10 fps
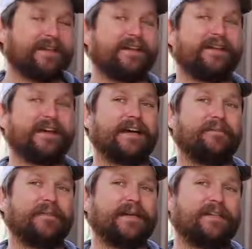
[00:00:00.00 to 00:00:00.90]

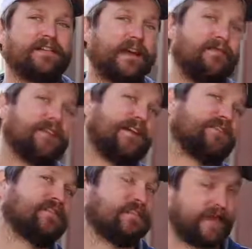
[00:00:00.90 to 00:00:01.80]
But by the time
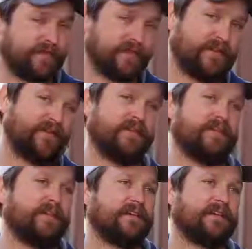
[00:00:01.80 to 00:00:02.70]
2007
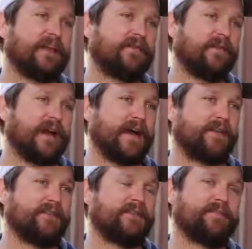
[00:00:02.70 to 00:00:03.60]
came
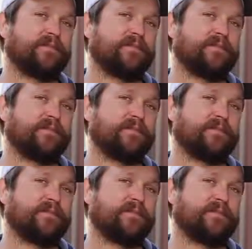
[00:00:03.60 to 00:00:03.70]
around,